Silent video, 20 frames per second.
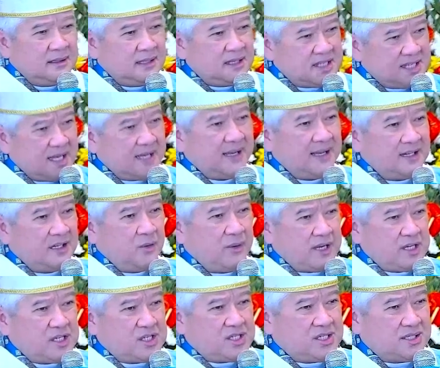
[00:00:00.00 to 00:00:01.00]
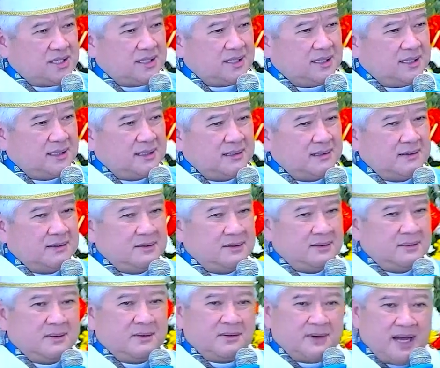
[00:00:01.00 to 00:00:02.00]
The second question
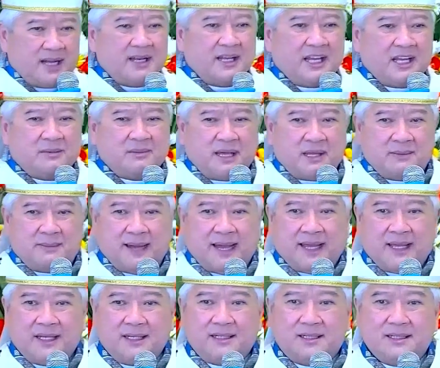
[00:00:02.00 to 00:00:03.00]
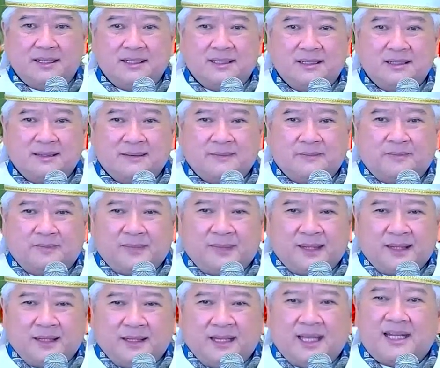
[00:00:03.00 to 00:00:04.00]
running in my mind
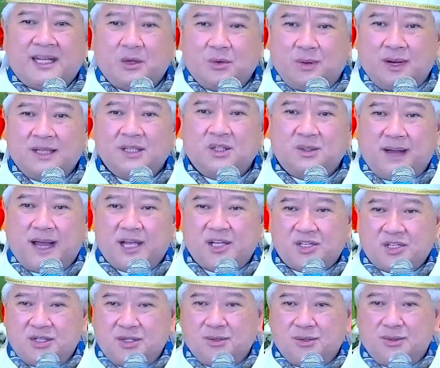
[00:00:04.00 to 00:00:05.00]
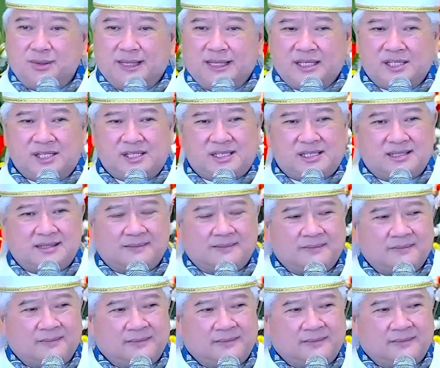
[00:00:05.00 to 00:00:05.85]
that I want to ask you is,